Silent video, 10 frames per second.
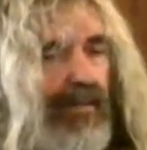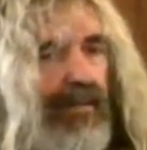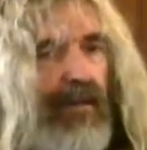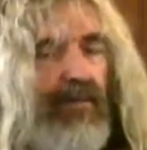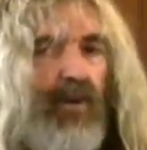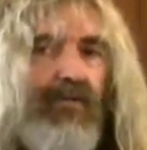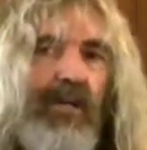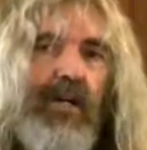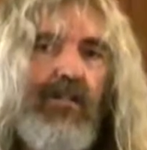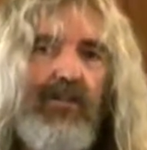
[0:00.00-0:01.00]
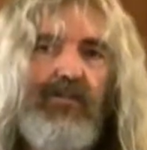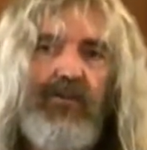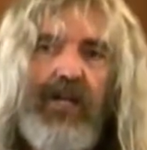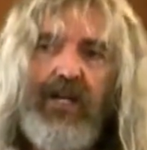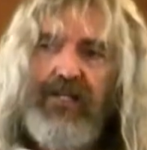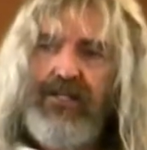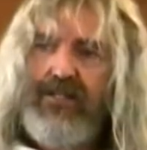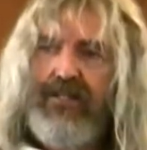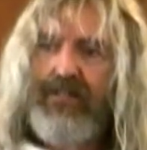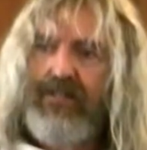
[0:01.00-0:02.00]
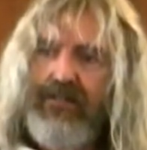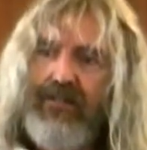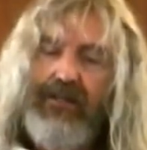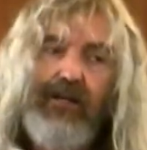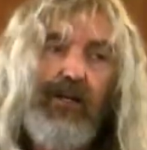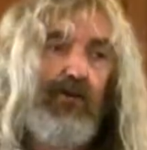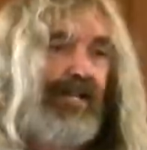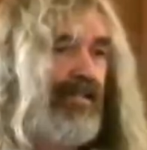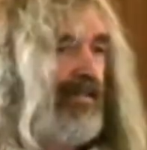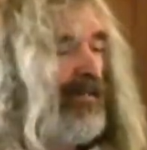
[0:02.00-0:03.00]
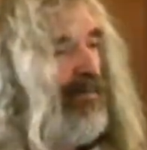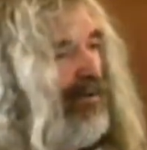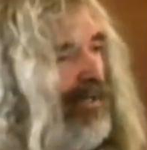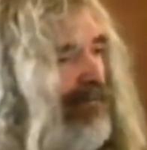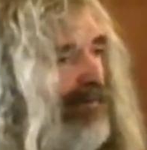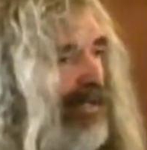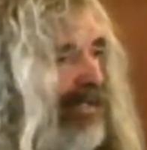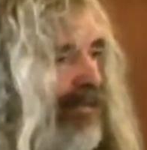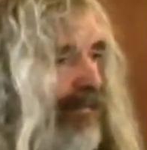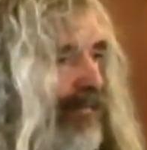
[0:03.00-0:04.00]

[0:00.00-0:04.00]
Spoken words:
Have you ever heard the phrase, arrested bereavement?